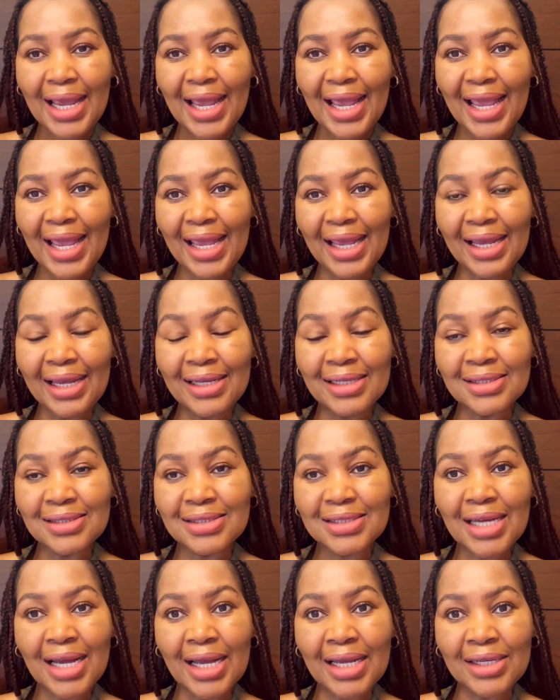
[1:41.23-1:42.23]
and
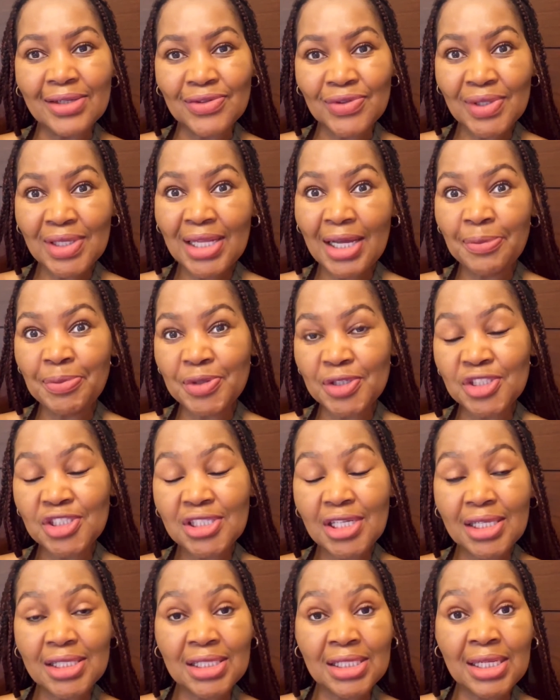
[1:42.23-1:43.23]
I really appreciate it,